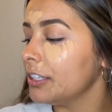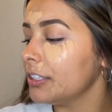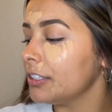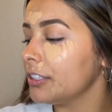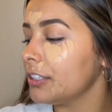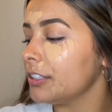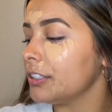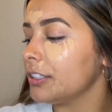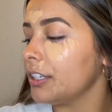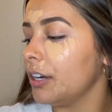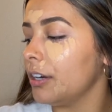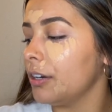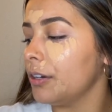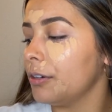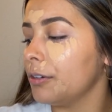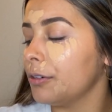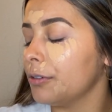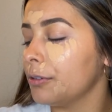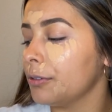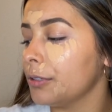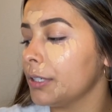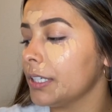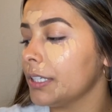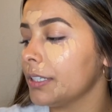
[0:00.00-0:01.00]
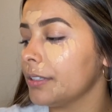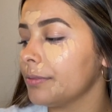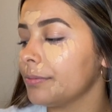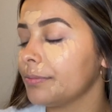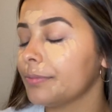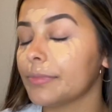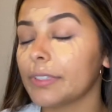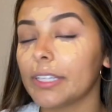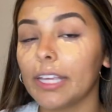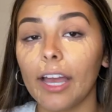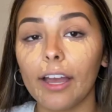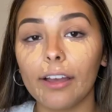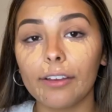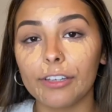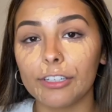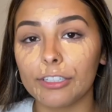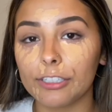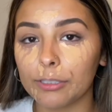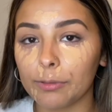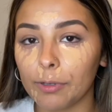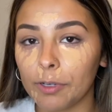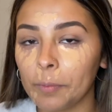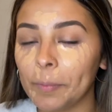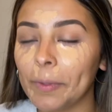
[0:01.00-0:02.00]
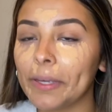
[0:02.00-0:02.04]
So yeah, you just want to